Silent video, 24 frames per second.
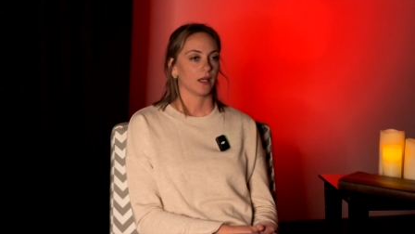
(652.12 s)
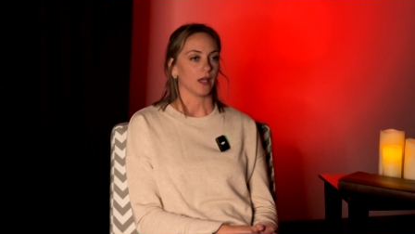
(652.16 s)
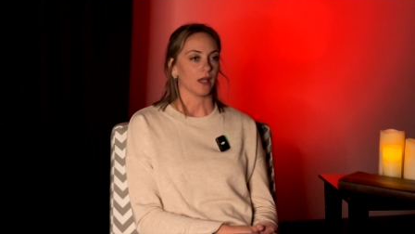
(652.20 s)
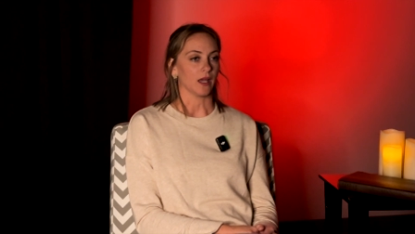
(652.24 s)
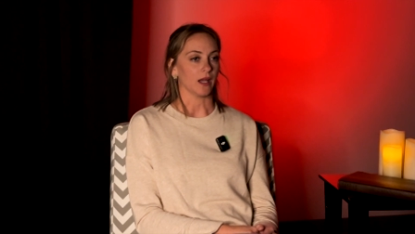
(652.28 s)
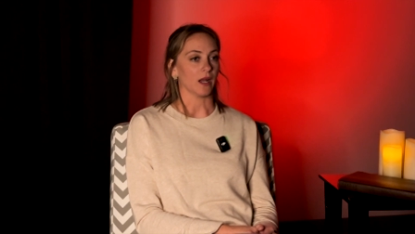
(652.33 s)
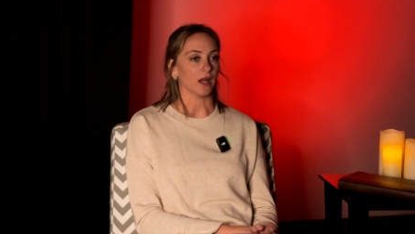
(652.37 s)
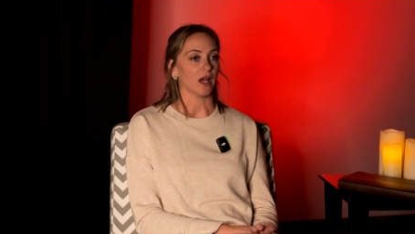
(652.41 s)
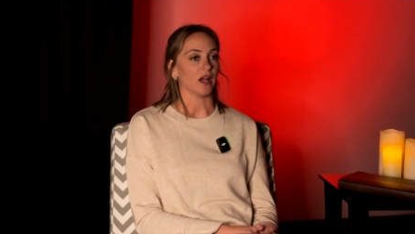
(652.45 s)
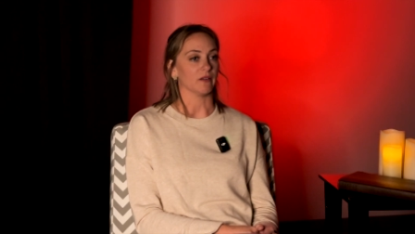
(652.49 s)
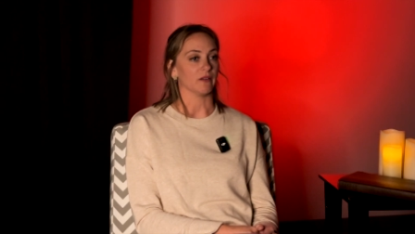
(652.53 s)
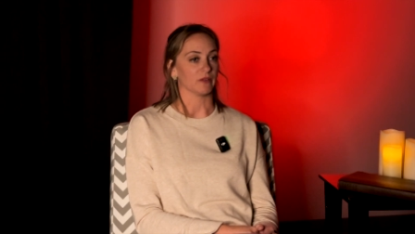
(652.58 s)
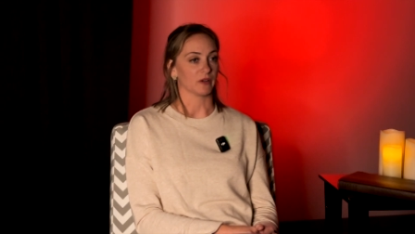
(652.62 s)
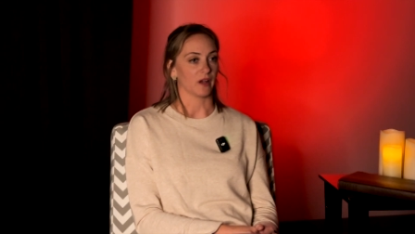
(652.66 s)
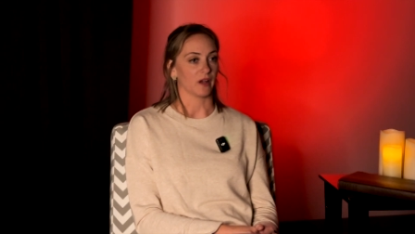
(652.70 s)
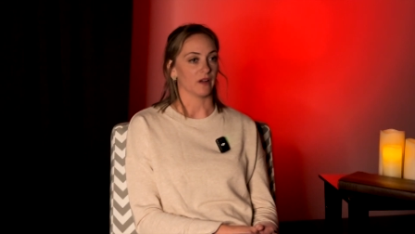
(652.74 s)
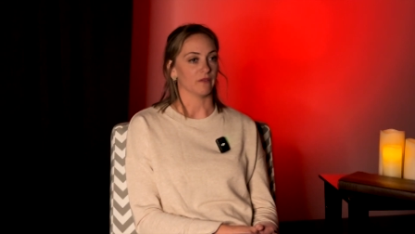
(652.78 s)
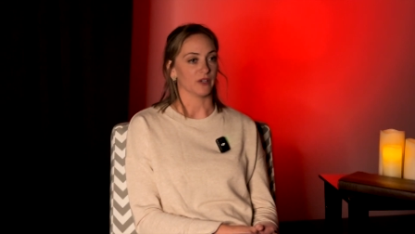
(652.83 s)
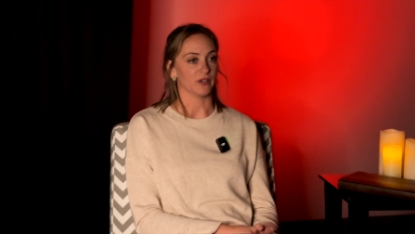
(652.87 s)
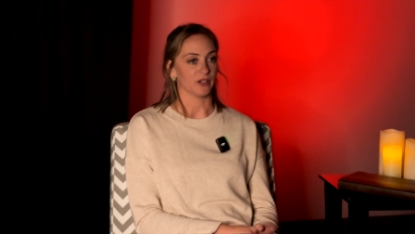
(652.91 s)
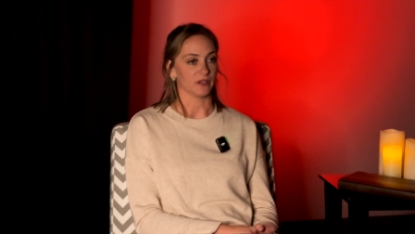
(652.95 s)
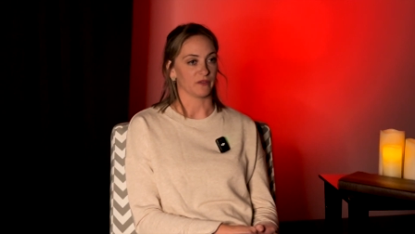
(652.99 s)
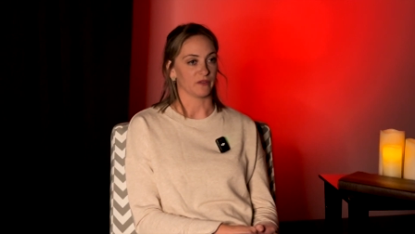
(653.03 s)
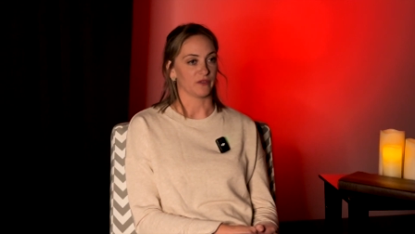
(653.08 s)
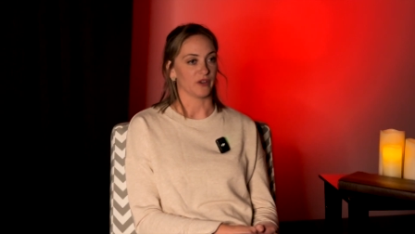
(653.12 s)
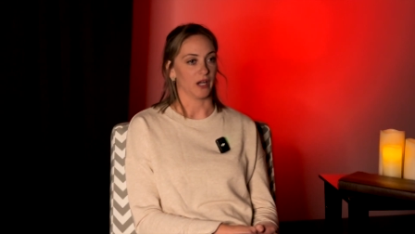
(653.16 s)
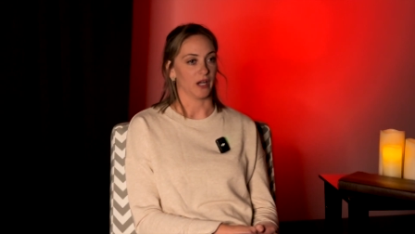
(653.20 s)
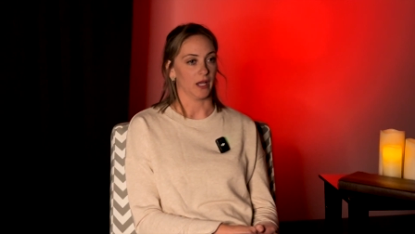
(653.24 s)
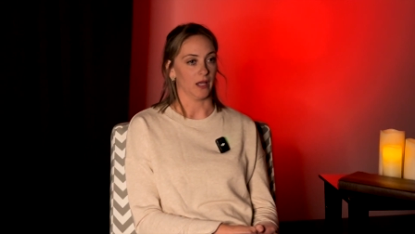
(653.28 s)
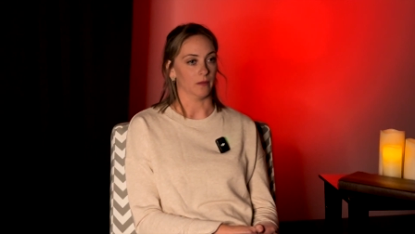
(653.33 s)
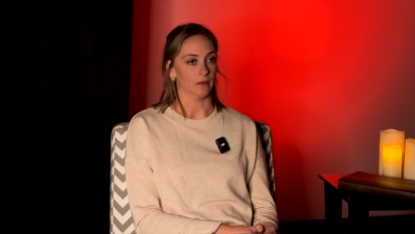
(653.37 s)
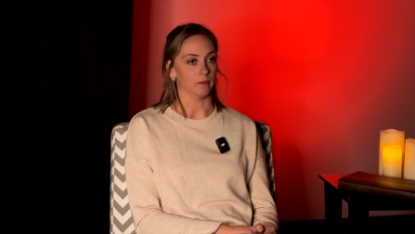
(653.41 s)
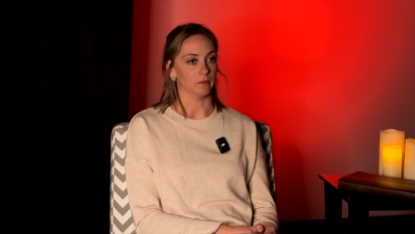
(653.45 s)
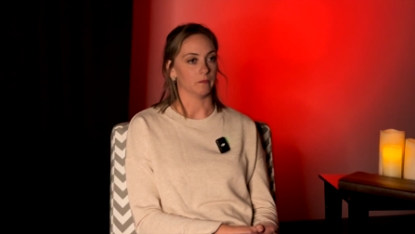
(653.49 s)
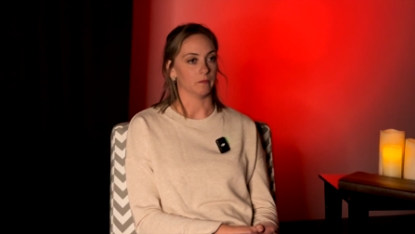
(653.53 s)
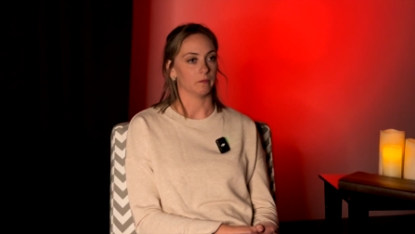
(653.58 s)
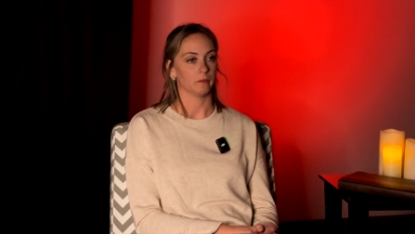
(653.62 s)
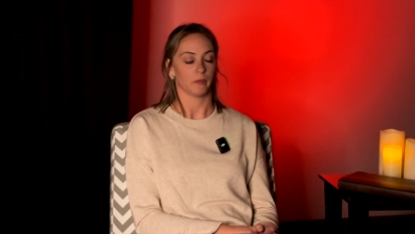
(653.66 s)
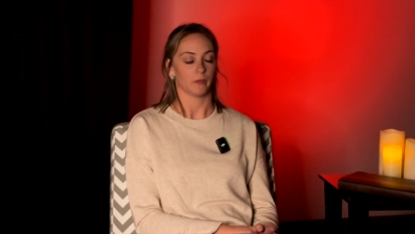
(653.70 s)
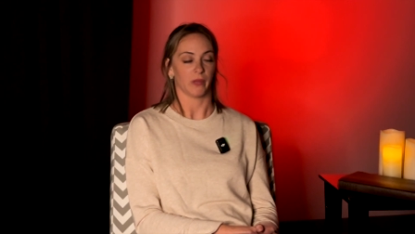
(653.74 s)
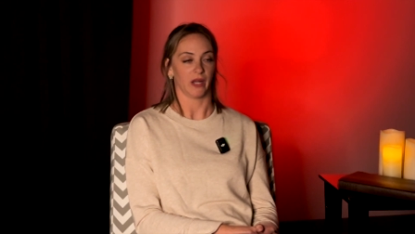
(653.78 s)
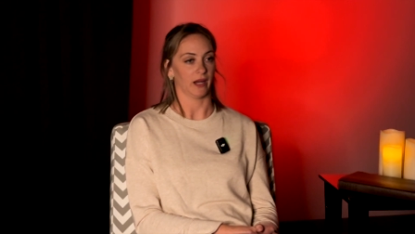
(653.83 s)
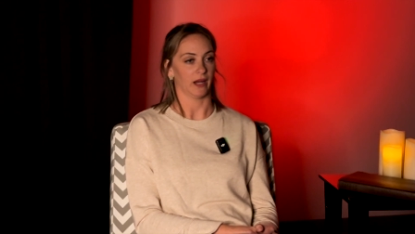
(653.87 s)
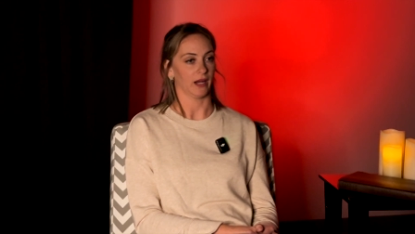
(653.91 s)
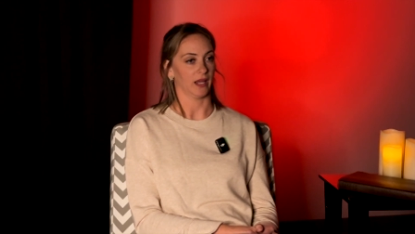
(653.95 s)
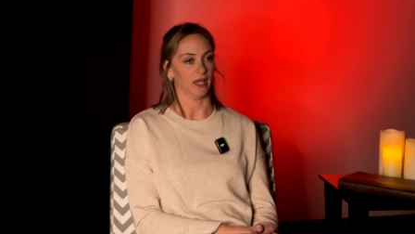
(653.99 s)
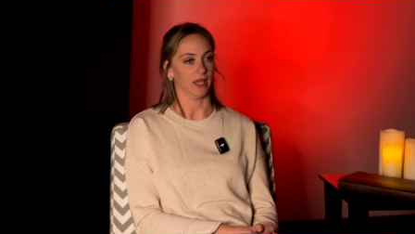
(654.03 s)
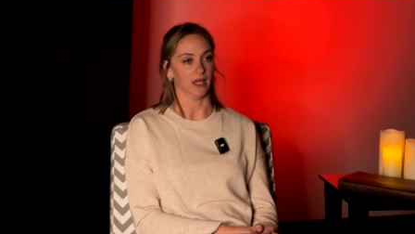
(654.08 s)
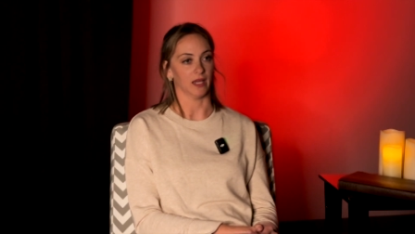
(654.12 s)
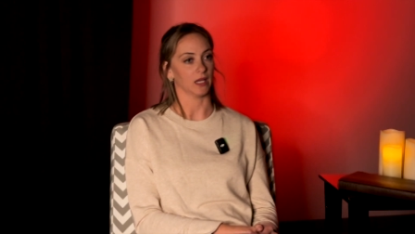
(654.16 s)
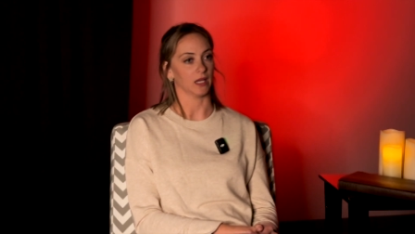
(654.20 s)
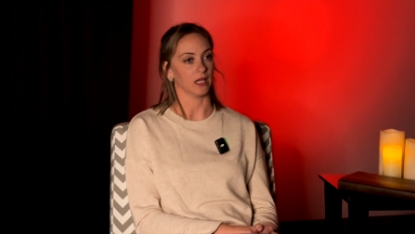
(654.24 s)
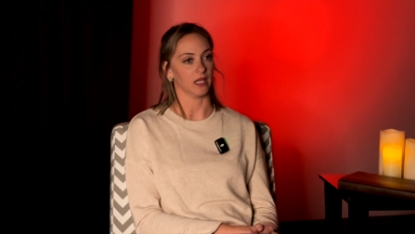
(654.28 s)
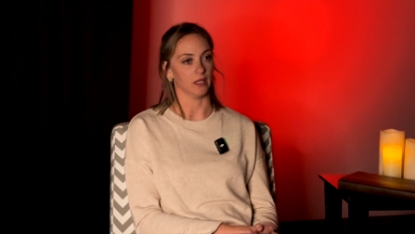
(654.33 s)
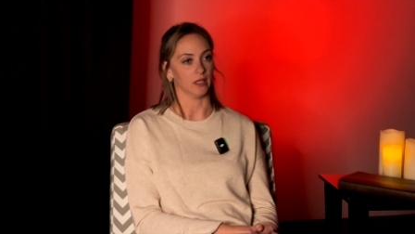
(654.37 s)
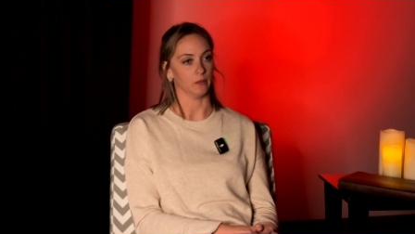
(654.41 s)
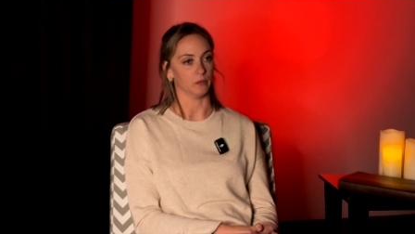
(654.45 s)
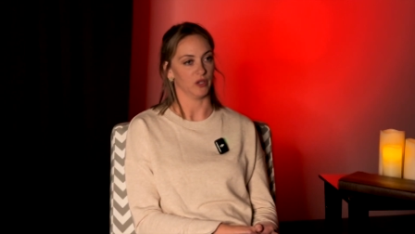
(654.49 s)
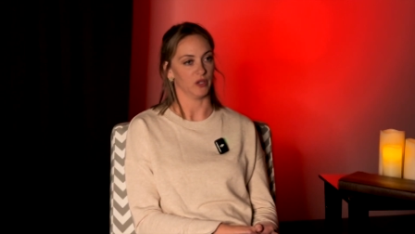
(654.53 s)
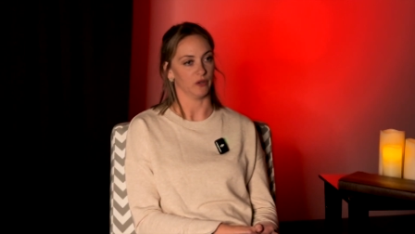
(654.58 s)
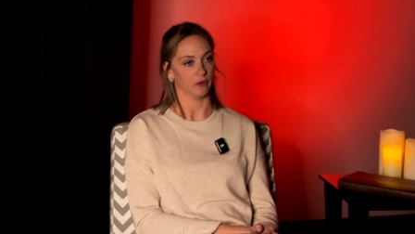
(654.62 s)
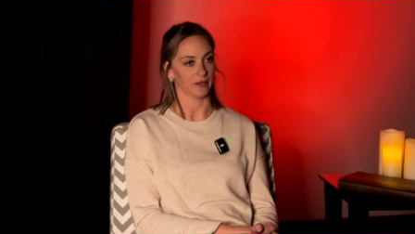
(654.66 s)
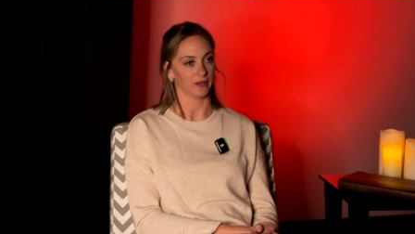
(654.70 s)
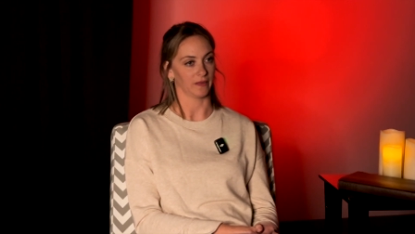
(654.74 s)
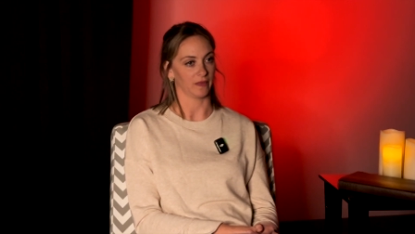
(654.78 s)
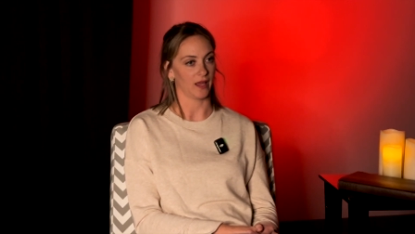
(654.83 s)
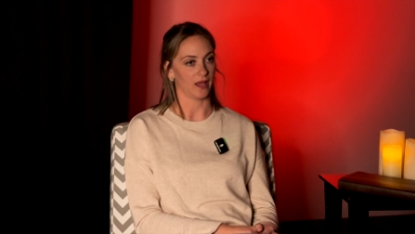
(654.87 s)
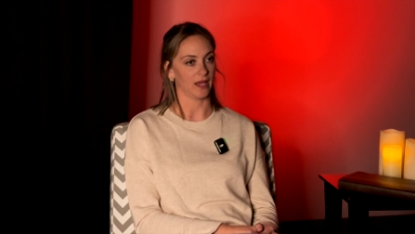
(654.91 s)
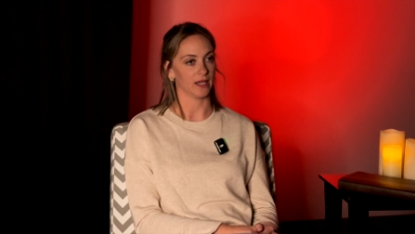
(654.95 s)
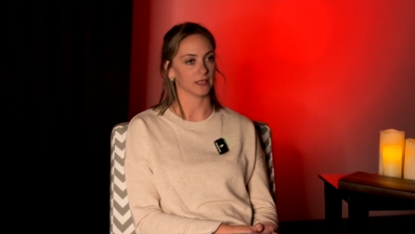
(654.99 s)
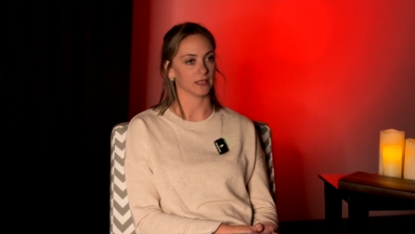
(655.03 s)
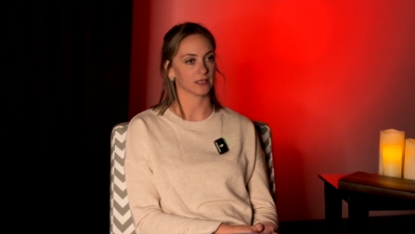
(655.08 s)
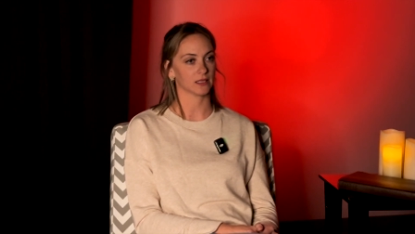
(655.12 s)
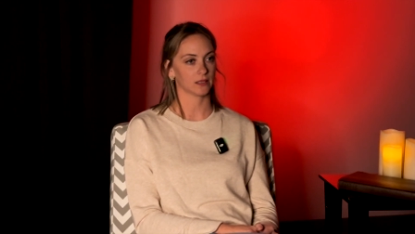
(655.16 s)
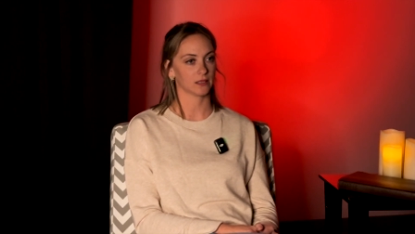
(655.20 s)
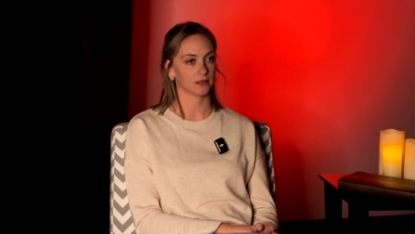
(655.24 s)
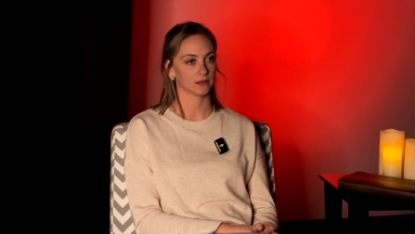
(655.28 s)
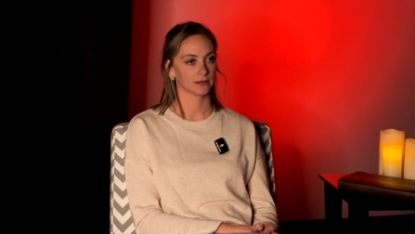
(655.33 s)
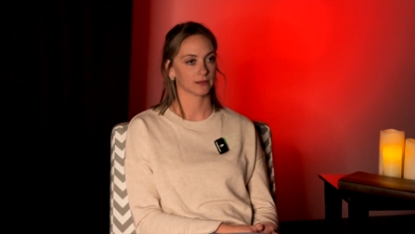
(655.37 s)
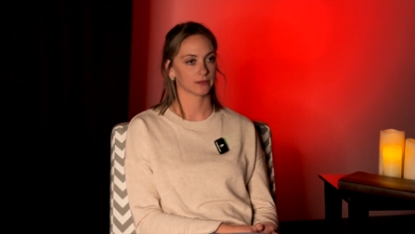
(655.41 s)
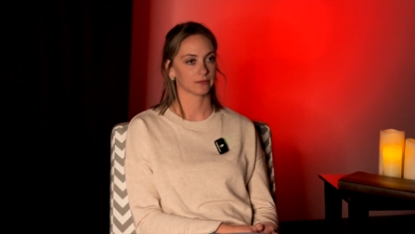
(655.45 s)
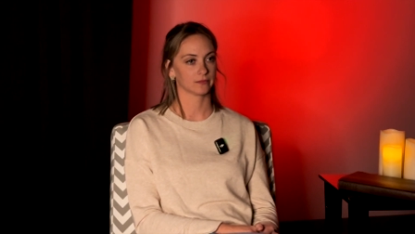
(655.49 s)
And I've covered for him, but I can't keep doing that.